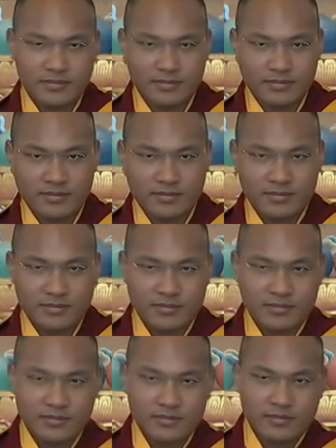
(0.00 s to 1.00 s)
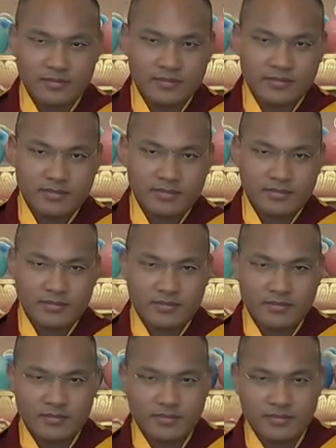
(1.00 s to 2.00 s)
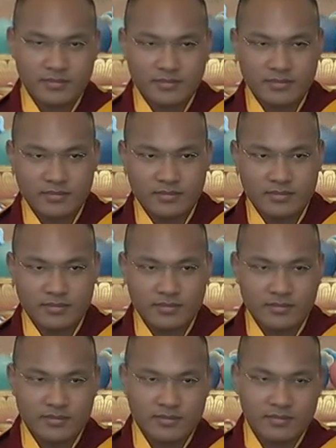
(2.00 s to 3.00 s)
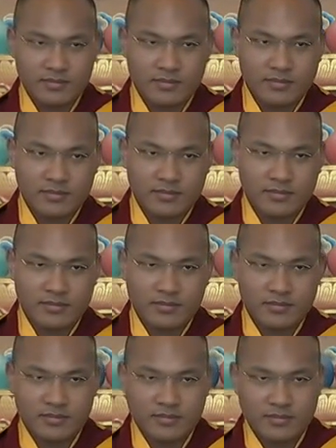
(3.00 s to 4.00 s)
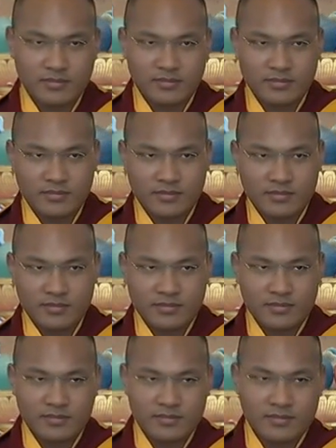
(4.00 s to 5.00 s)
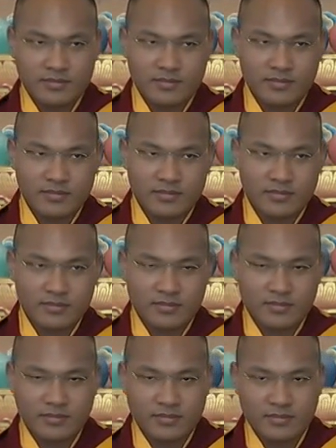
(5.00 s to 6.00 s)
No words are spoken by the person on screen.